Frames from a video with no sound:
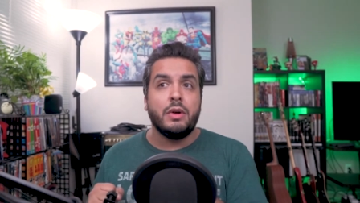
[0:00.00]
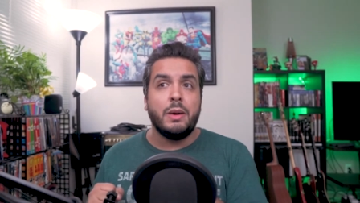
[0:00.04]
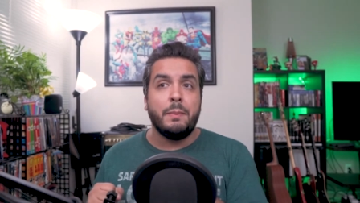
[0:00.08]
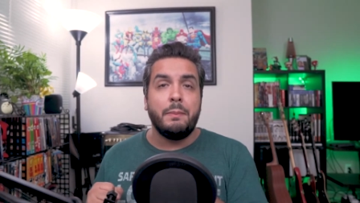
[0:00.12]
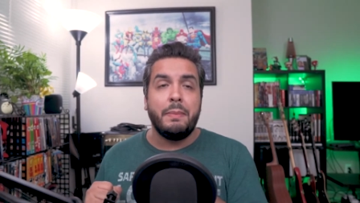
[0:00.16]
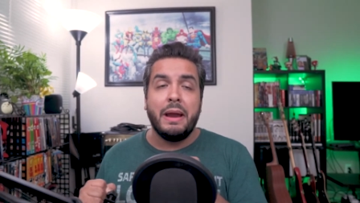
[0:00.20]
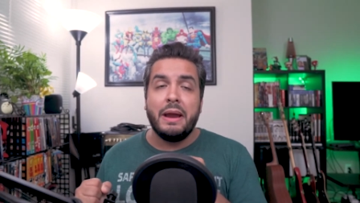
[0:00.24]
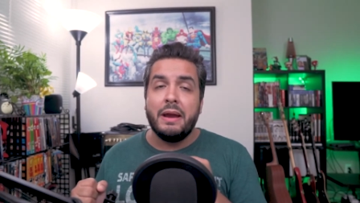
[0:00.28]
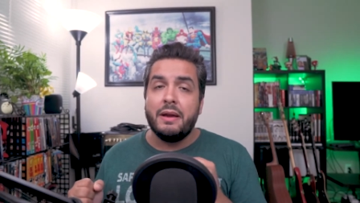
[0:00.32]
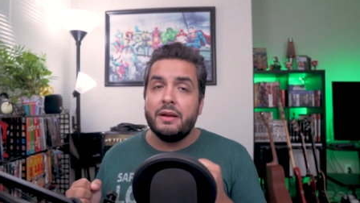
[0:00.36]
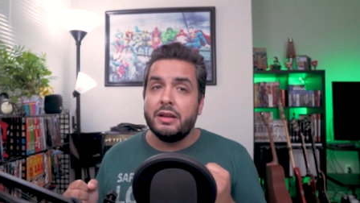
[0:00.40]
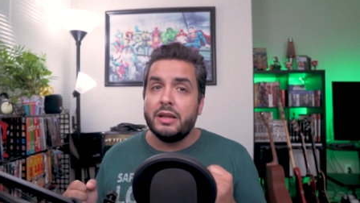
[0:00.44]

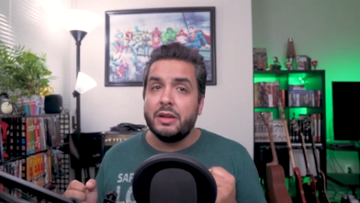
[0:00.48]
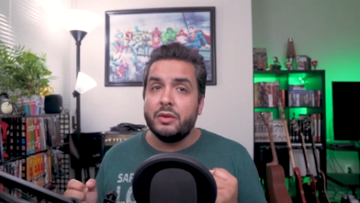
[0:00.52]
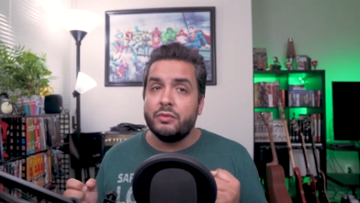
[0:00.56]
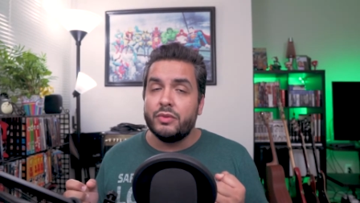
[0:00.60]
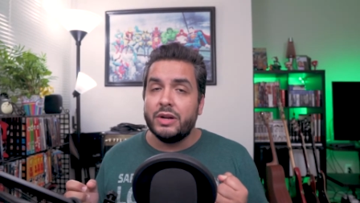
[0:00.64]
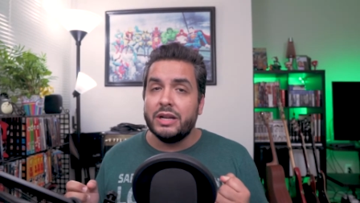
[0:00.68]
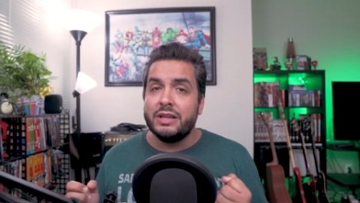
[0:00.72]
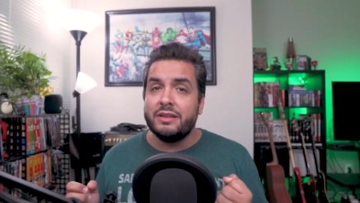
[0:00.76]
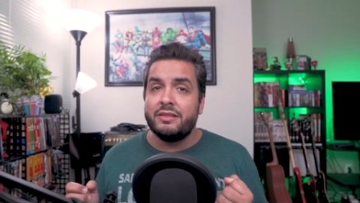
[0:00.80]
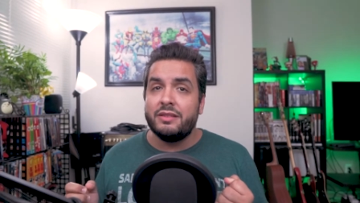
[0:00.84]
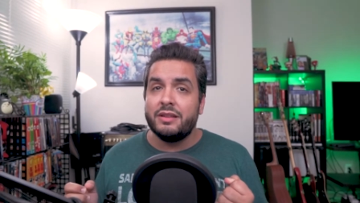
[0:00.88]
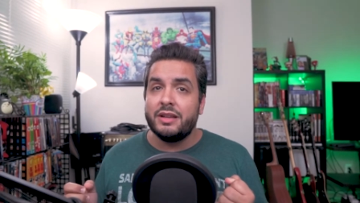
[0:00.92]
Apparently,
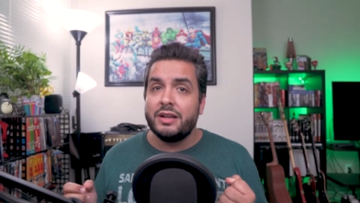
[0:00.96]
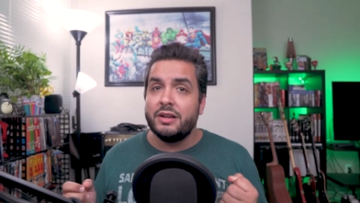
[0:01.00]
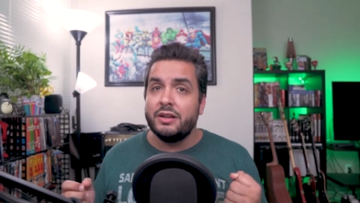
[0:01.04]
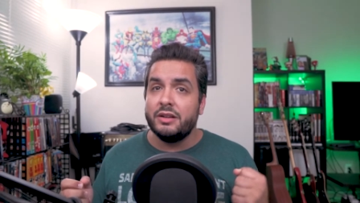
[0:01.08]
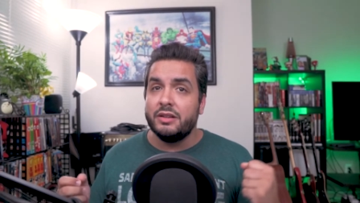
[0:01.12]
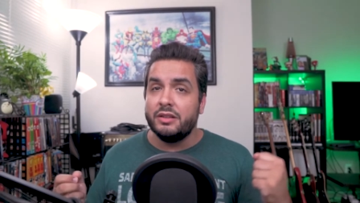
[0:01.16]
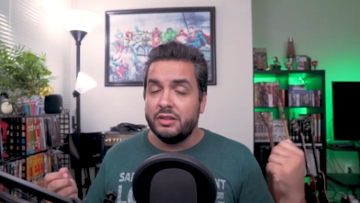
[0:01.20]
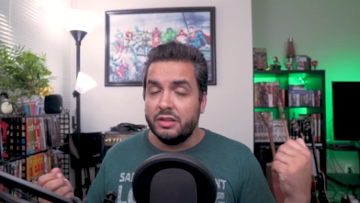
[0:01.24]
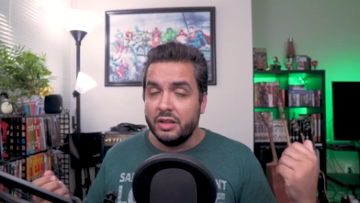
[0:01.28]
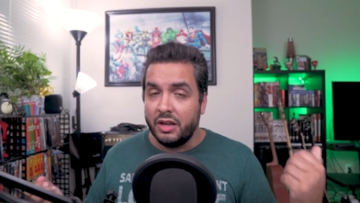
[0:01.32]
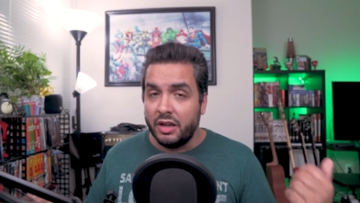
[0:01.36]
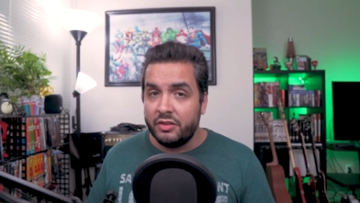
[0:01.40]

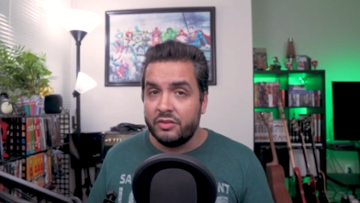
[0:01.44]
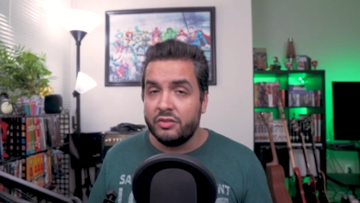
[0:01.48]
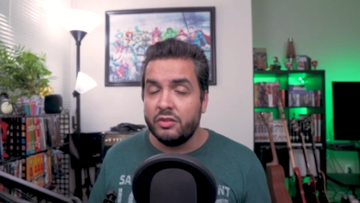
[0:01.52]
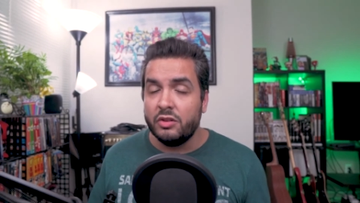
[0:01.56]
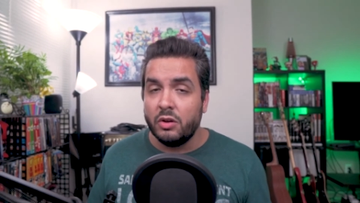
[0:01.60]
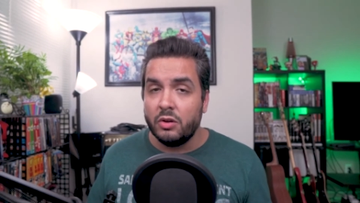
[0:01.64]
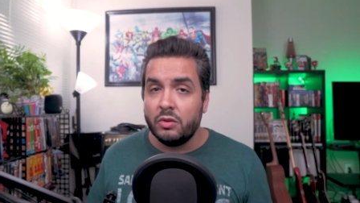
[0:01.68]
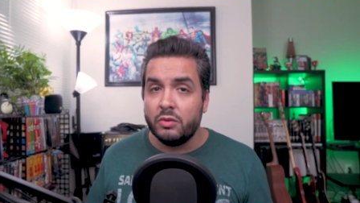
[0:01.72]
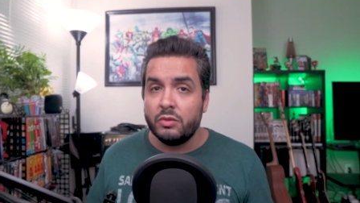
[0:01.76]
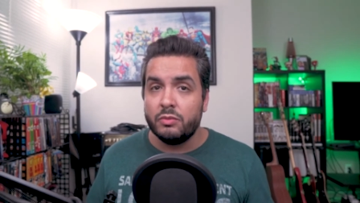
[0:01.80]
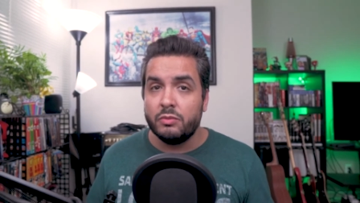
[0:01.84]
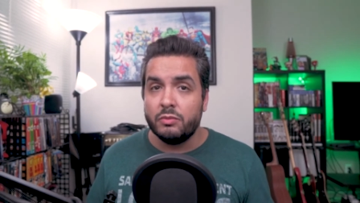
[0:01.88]
Renslayer does
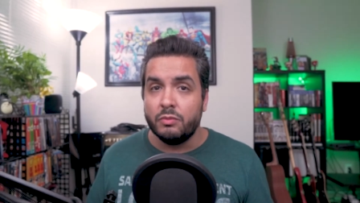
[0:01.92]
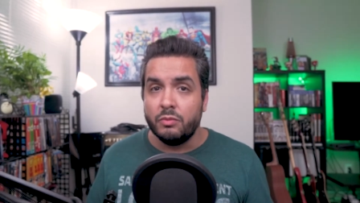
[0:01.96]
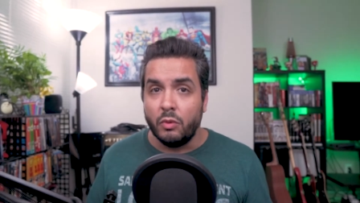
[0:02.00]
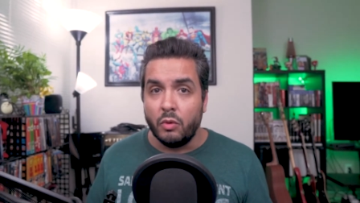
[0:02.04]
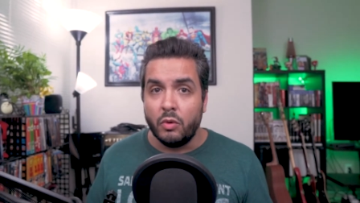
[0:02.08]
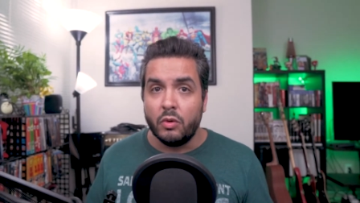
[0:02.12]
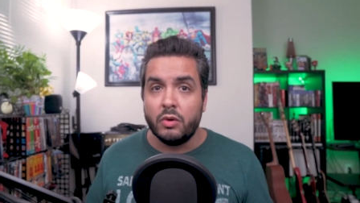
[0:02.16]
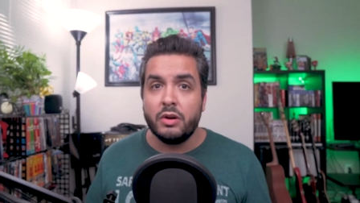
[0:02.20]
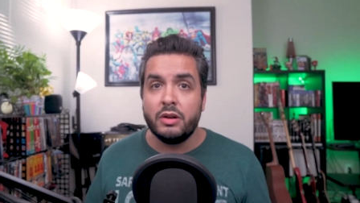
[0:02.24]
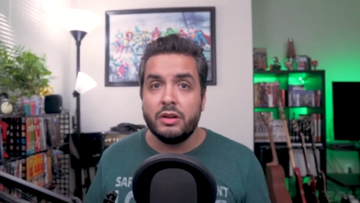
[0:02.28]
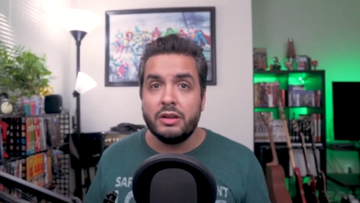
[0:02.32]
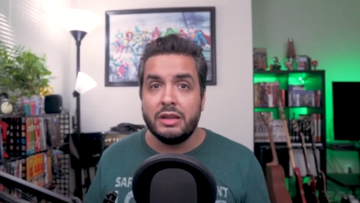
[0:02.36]
know
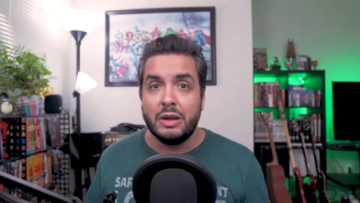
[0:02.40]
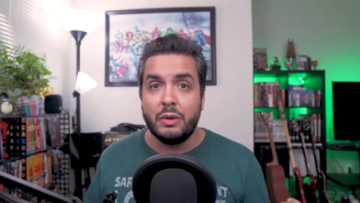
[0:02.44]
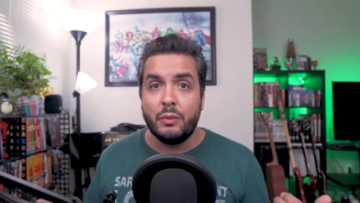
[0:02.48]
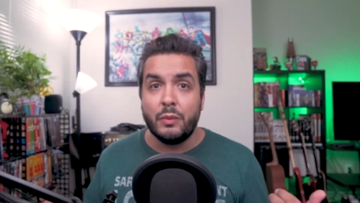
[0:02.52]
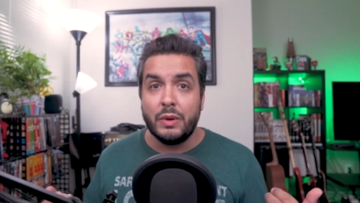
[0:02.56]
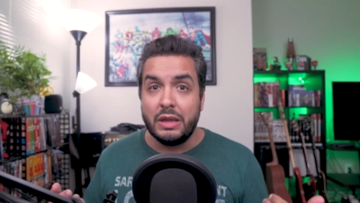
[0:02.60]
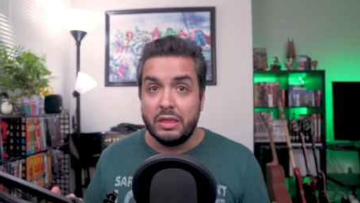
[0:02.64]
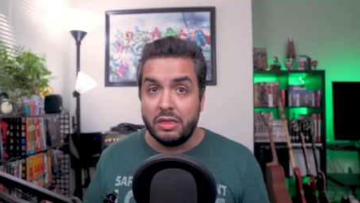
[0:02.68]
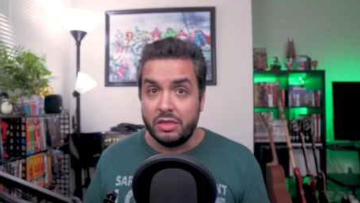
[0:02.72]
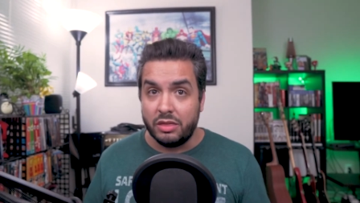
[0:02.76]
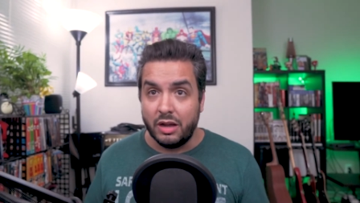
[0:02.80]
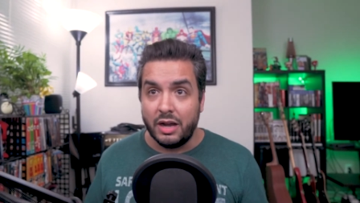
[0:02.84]
more than
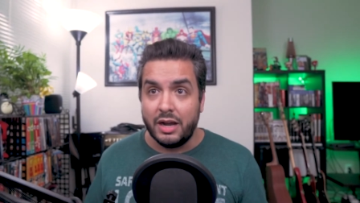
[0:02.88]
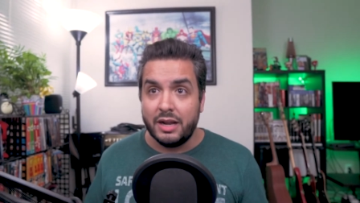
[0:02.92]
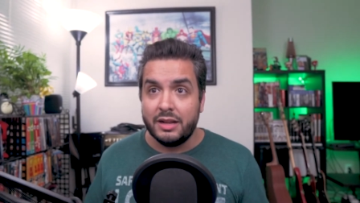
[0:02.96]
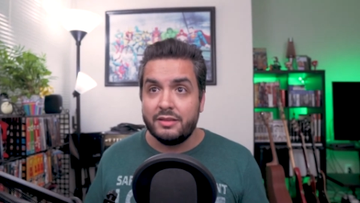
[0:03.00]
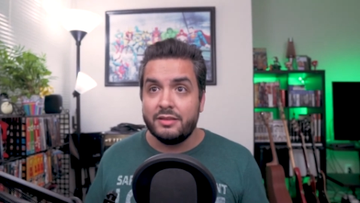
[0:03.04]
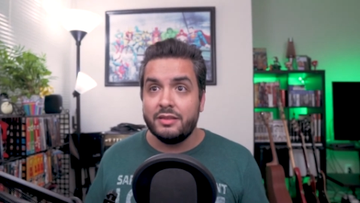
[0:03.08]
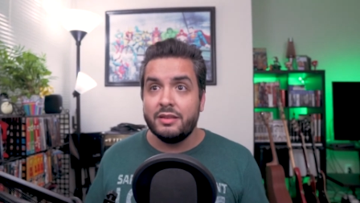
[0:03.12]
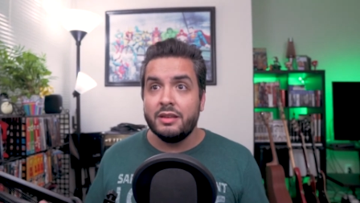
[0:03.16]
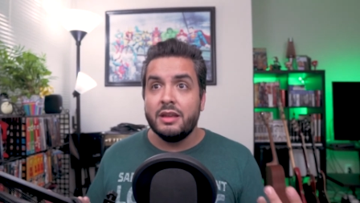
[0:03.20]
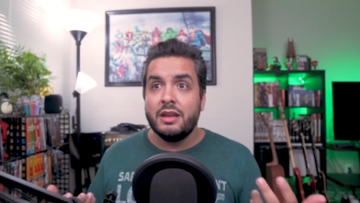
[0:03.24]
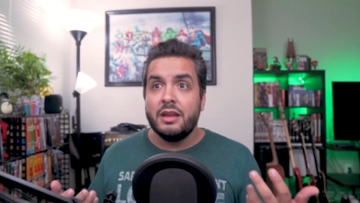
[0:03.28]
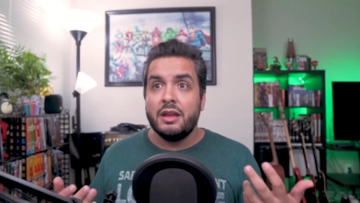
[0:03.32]
we
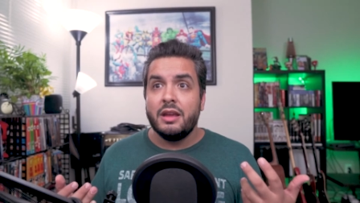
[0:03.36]
thought.